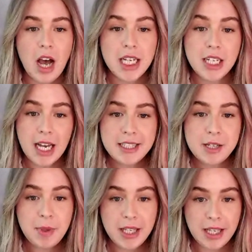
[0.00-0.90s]
I'd like to
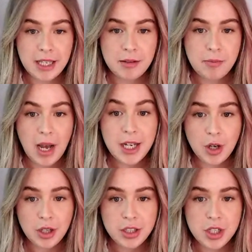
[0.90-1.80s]
begin by
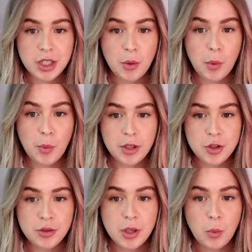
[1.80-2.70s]
acknowledging the
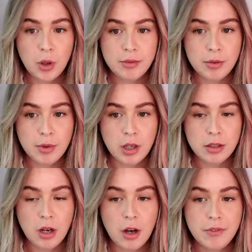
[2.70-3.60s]
Wurundjeri
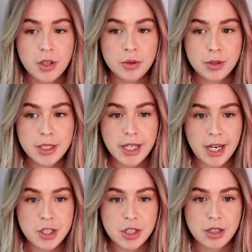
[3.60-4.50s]
Woiwurrung of the Kulin
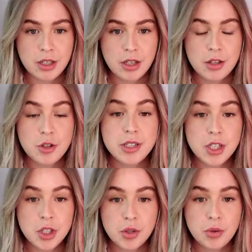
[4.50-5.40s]
Nation, the
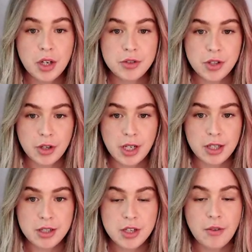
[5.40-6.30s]
traditional
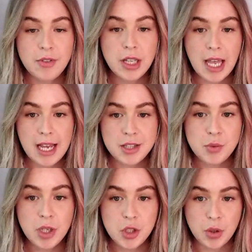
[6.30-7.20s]
custodians of the lands
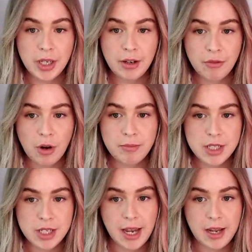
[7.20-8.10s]
we are joining from
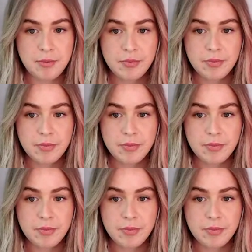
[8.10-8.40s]
today.